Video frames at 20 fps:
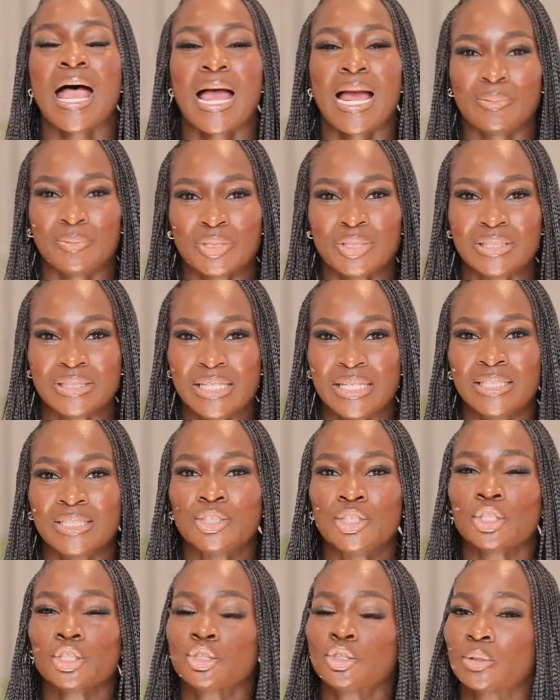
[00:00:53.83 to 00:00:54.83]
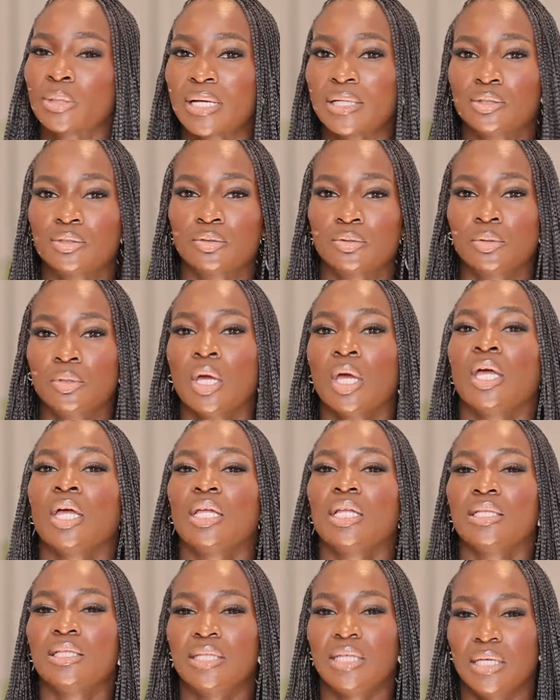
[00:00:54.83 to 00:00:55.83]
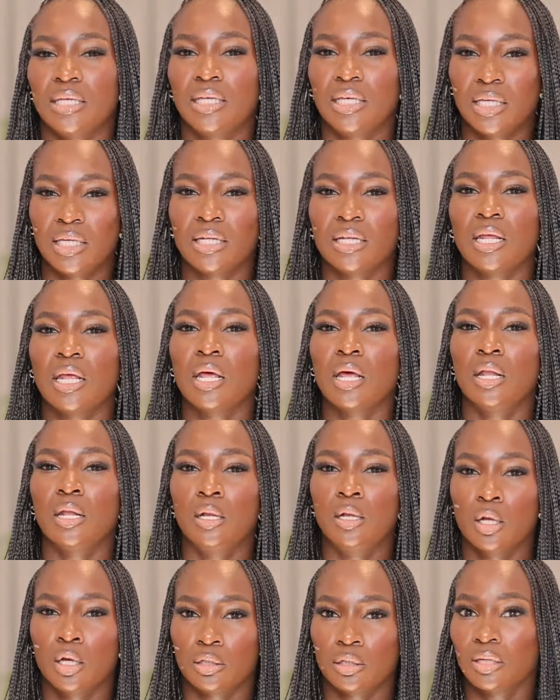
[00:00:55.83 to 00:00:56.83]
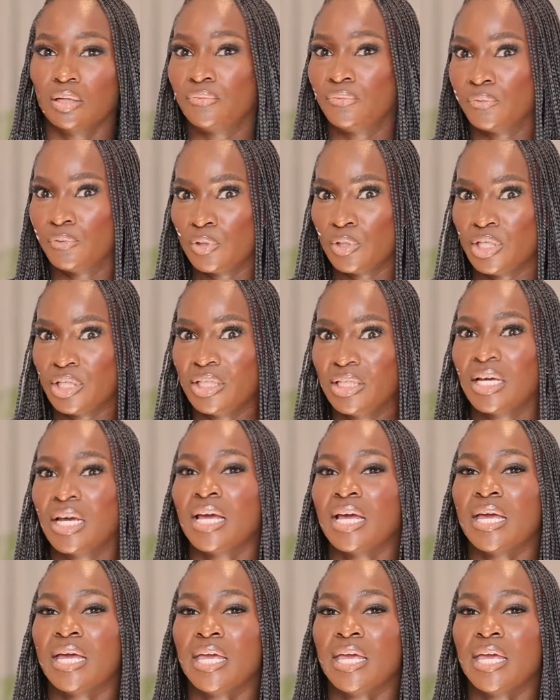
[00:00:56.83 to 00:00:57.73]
I'm just saying, just try to take in a lot of fluid.